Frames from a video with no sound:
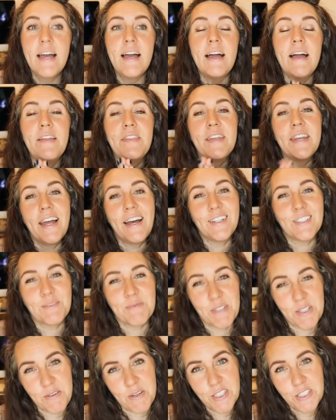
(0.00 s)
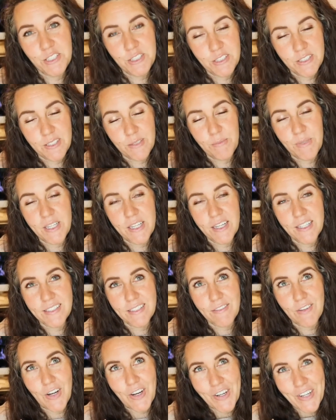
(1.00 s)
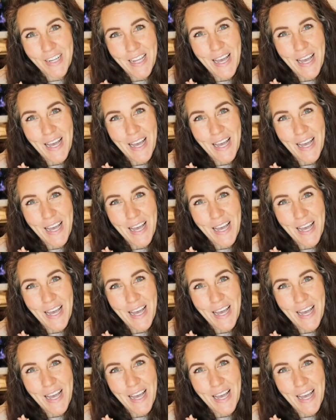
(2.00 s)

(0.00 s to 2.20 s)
And then ask my question because I've already